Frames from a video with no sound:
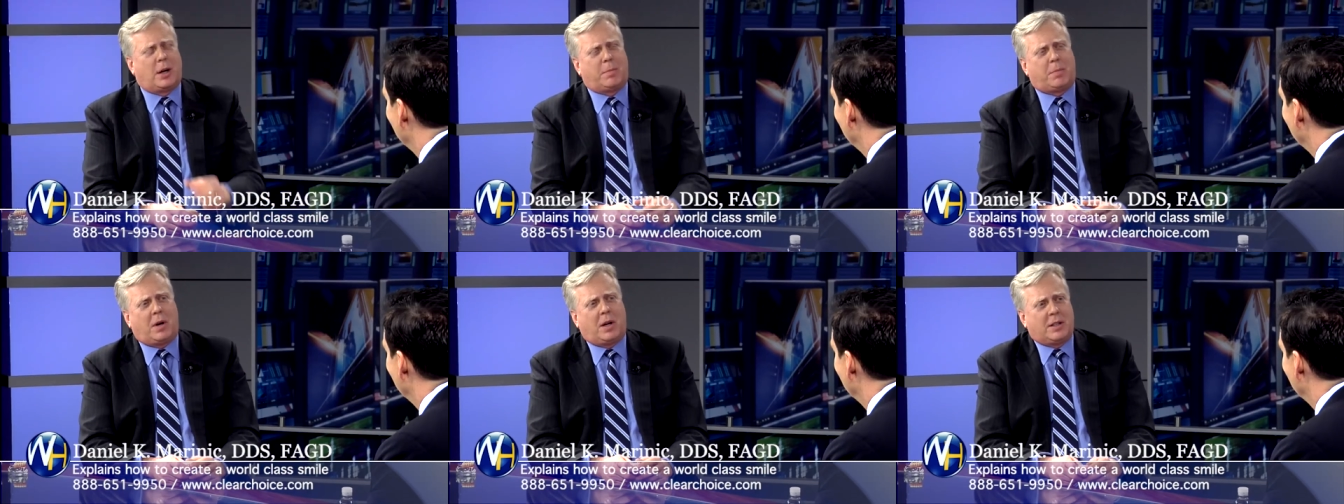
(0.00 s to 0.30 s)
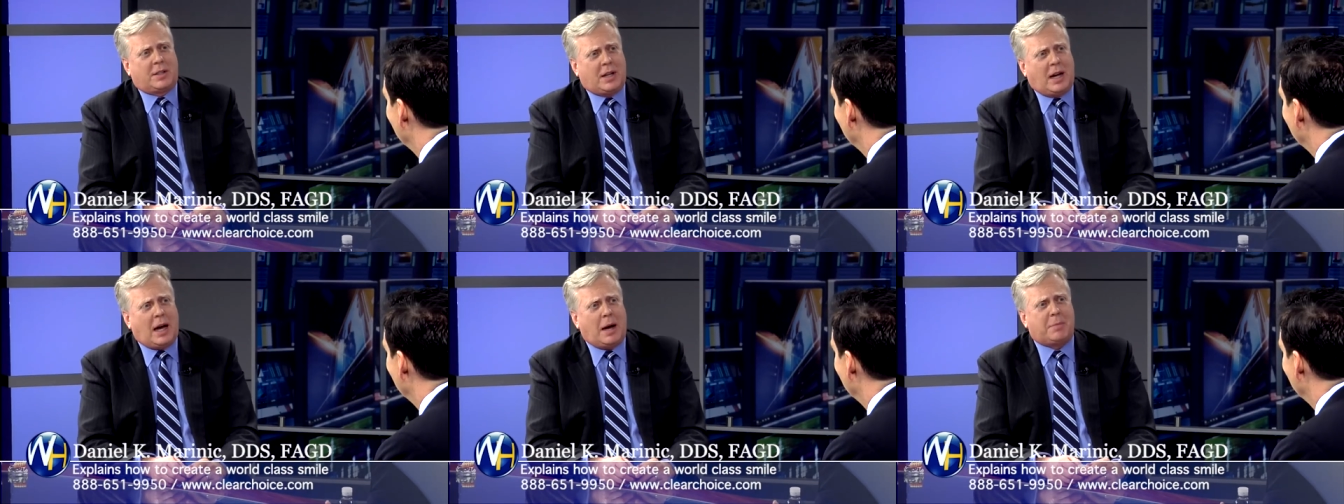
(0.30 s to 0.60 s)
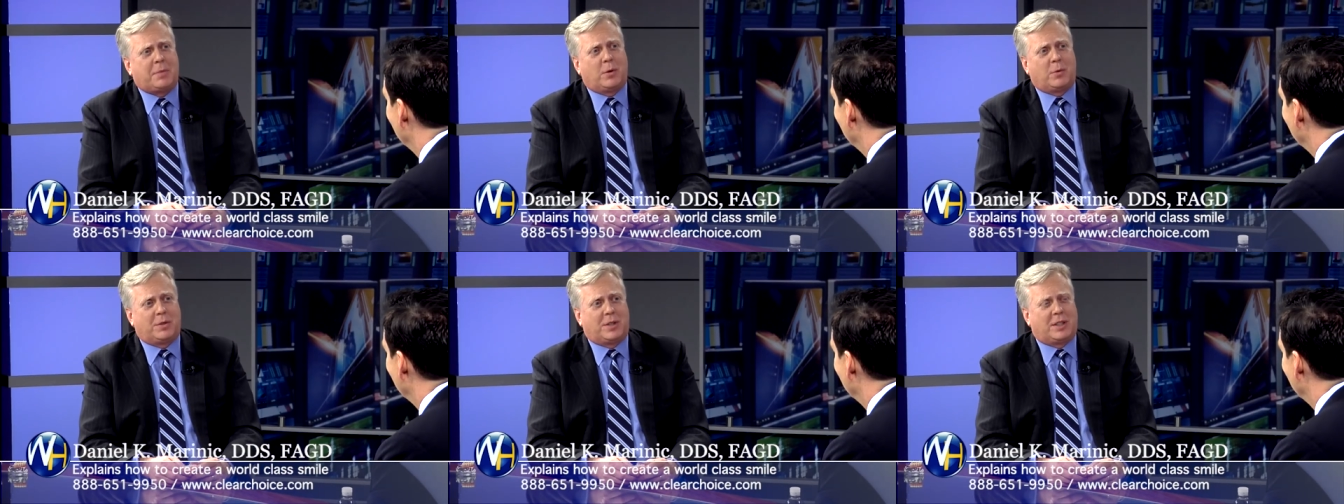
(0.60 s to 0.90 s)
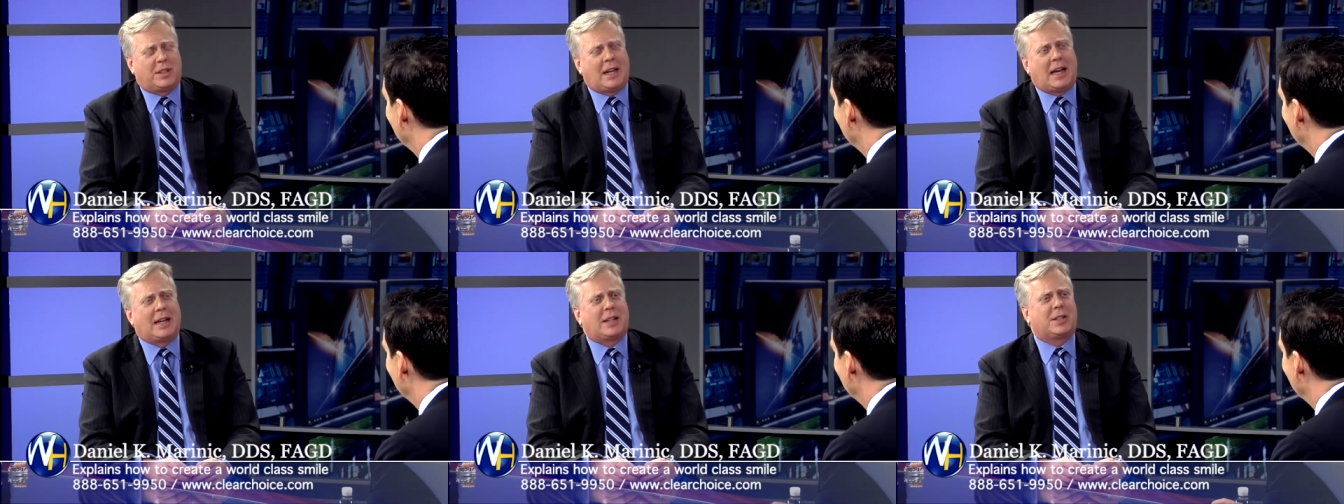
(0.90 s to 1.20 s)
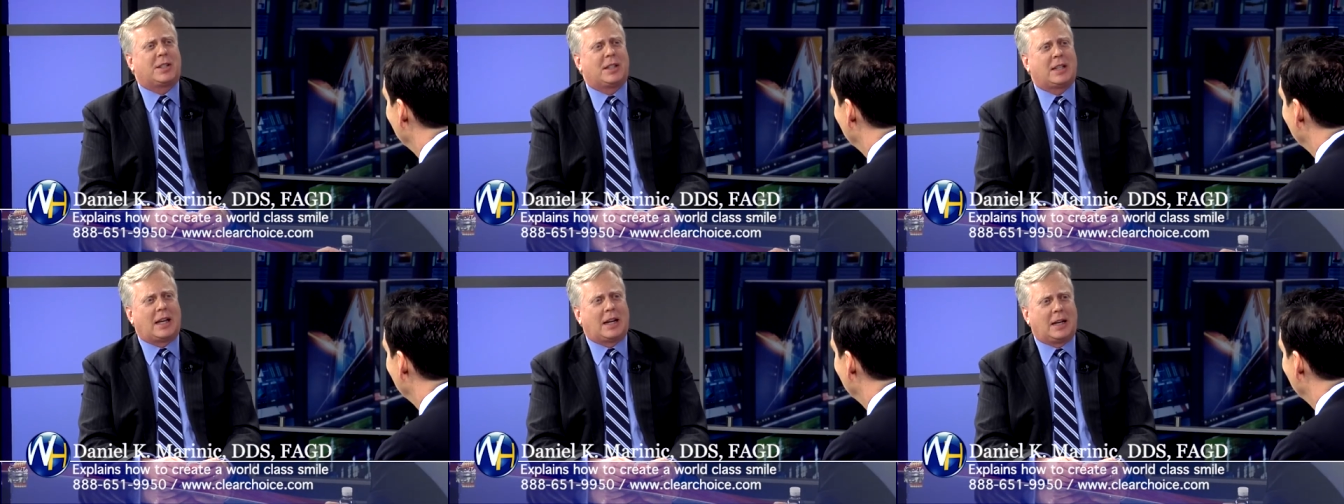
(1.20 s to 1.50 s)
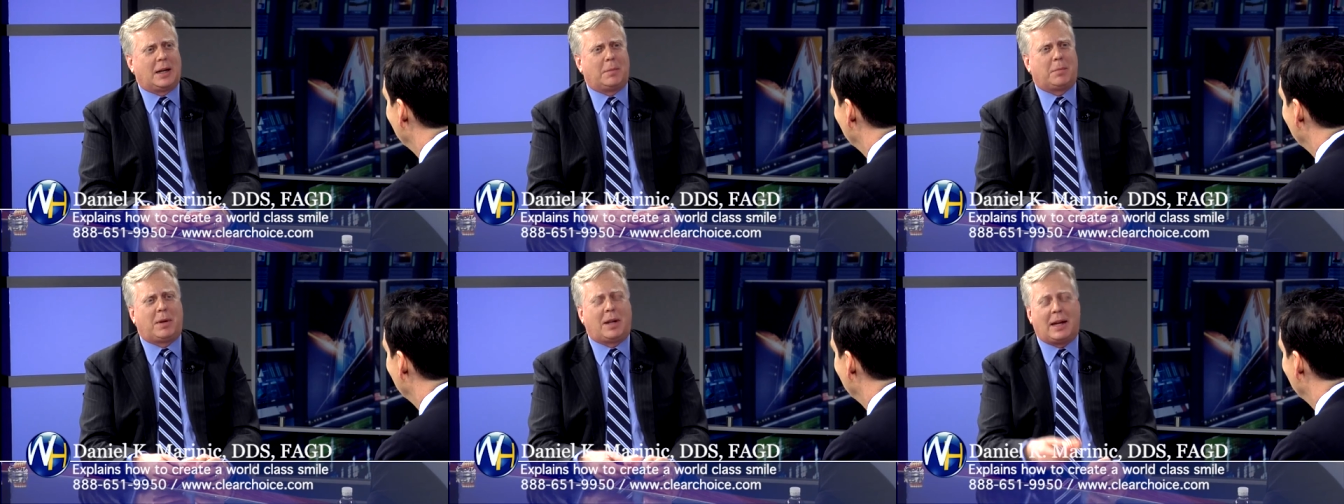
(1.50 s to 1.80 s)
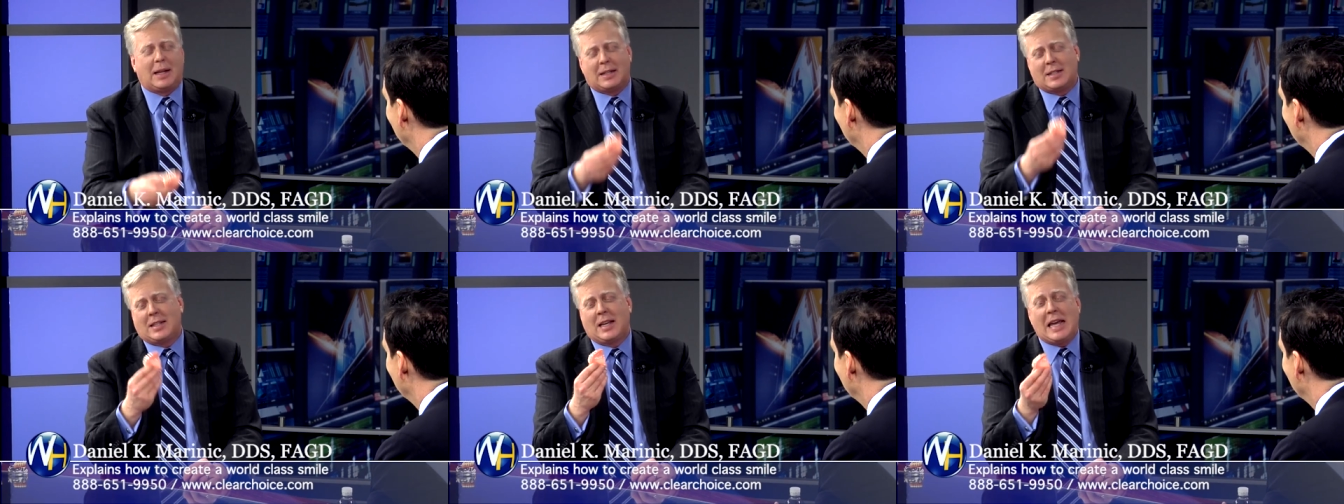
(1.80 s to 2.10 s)
up on top that was attached to dental
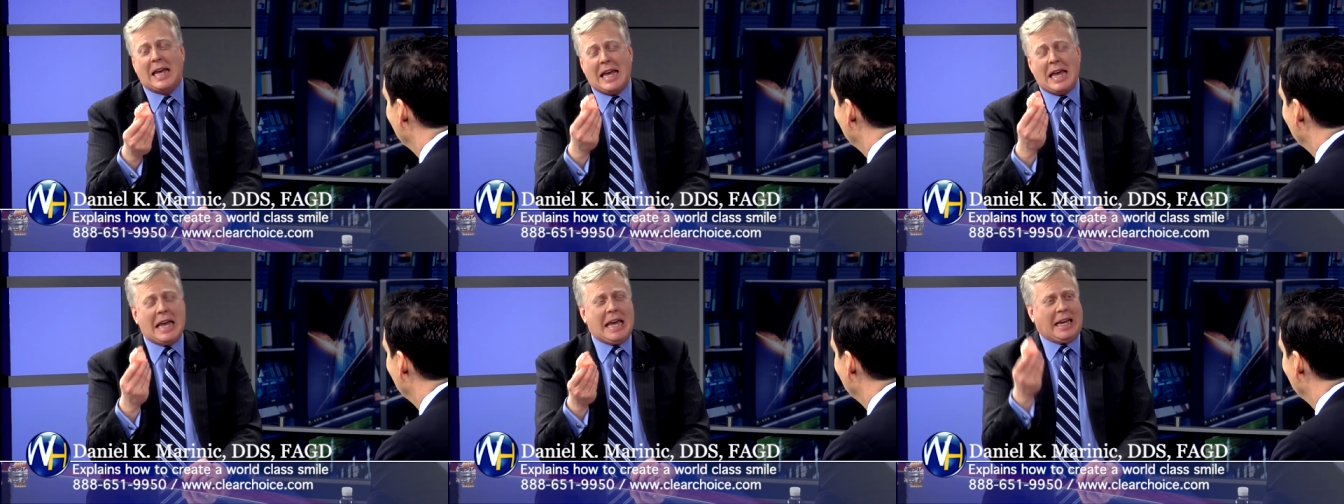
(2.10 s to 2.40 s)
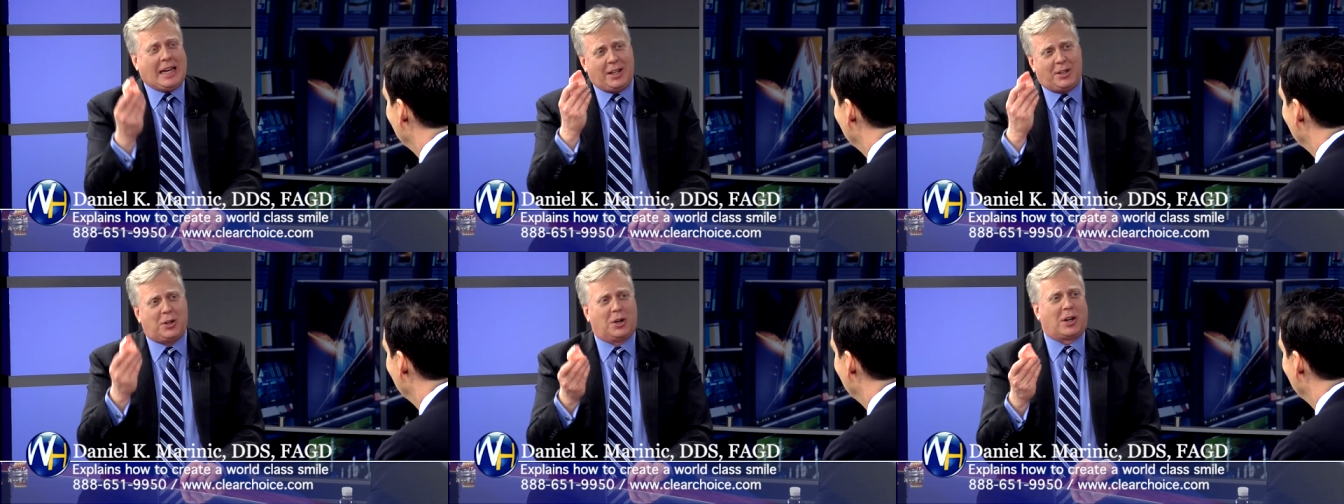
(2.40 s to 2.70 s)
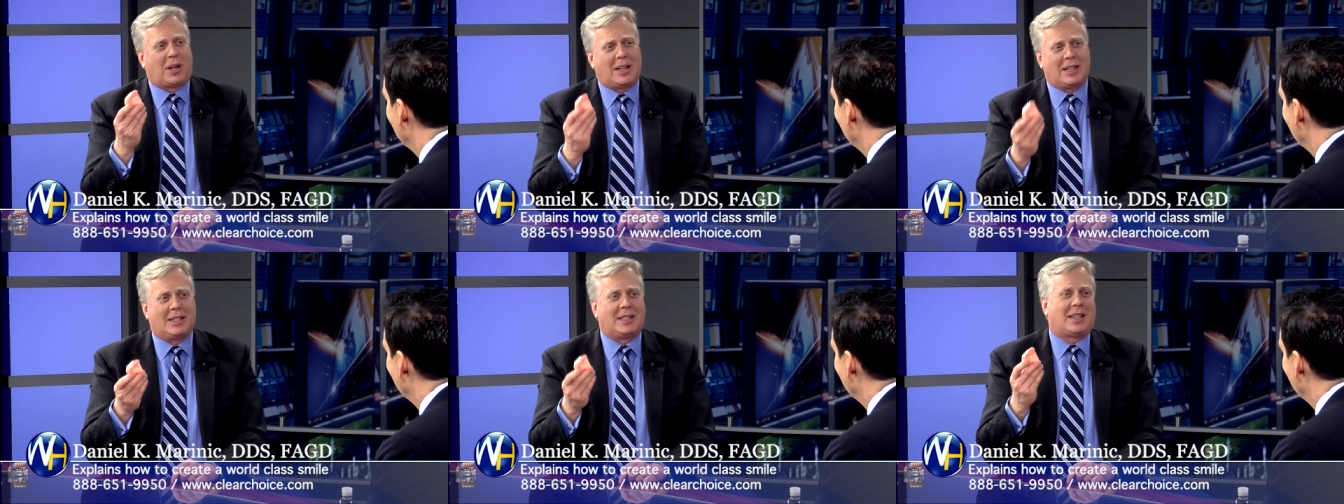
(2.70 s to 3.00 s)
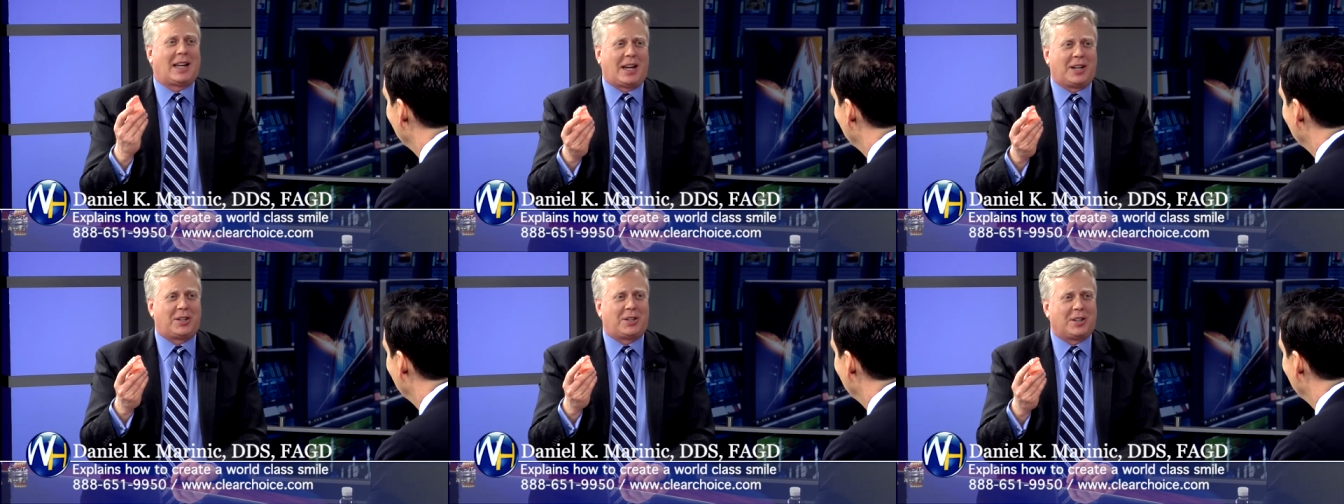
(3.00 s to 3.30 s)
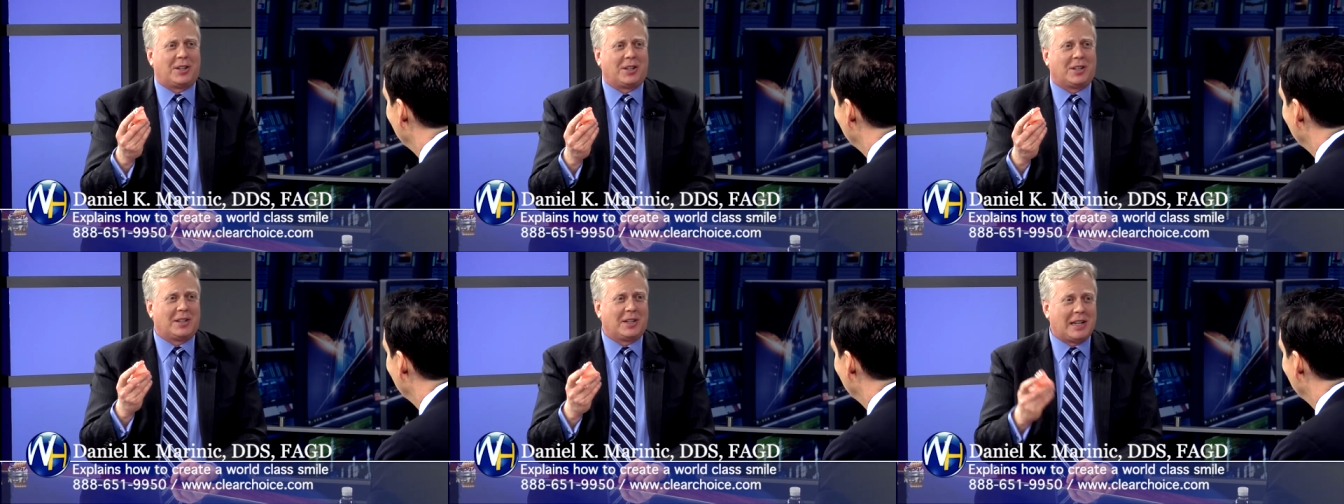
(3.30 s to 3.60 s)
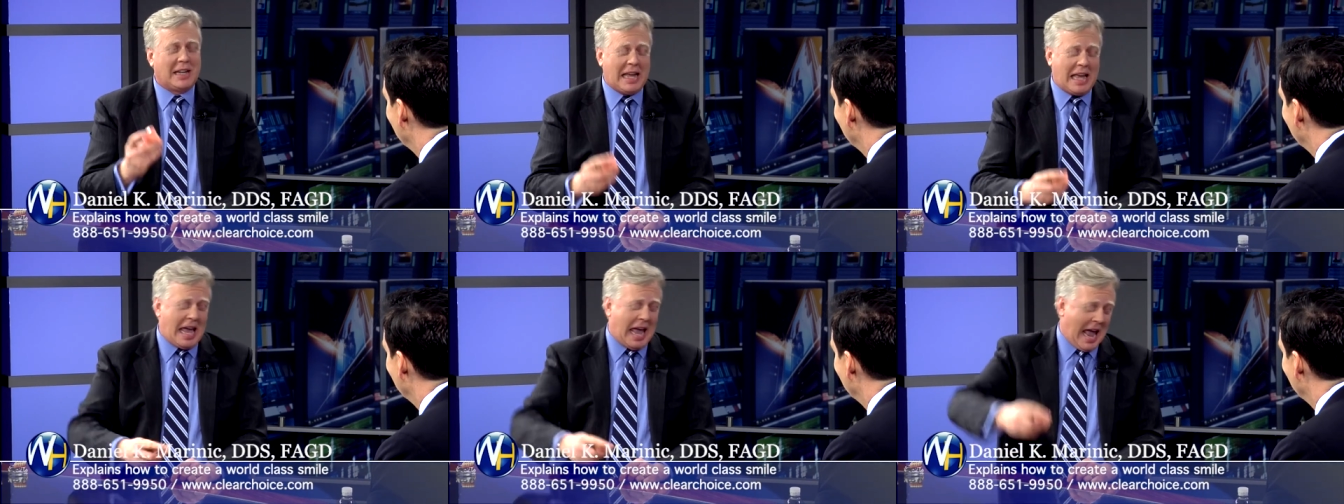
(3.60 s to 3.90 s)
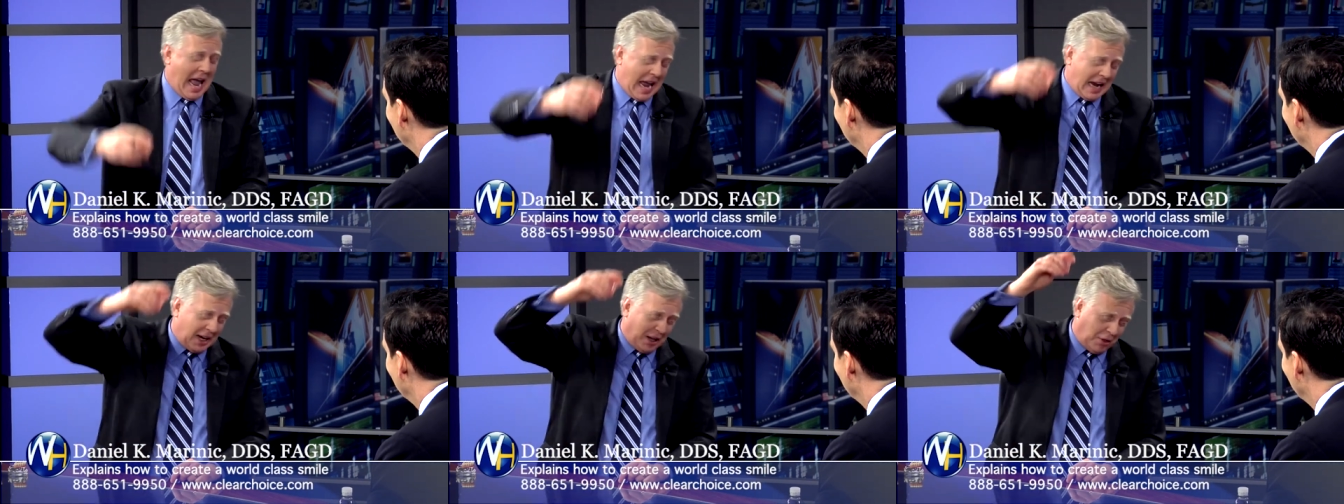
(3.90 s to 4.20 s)
implants, he took his denture
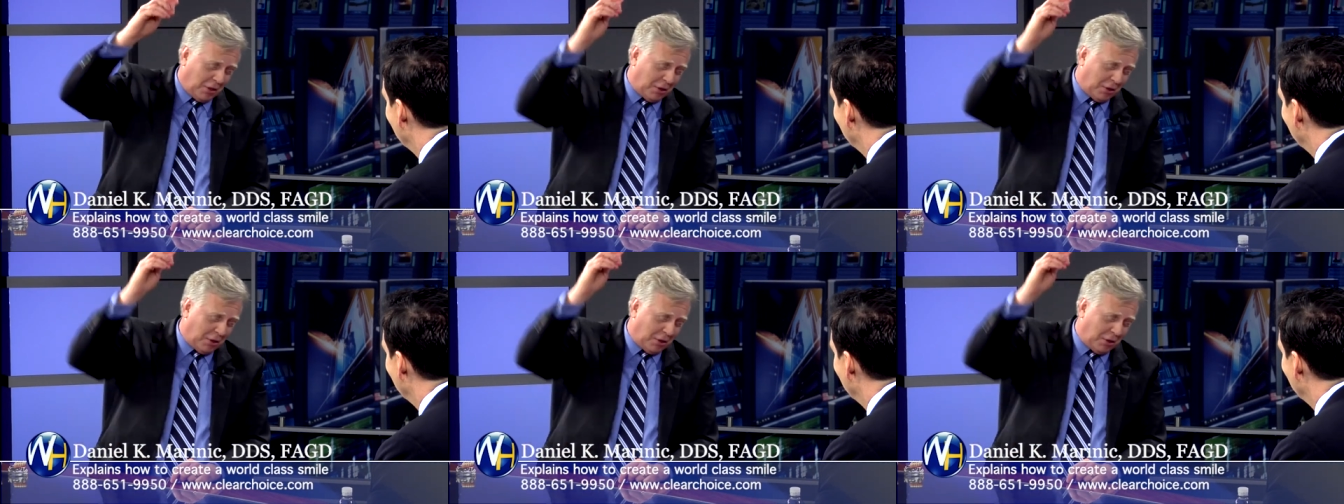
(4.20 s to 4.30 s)
and he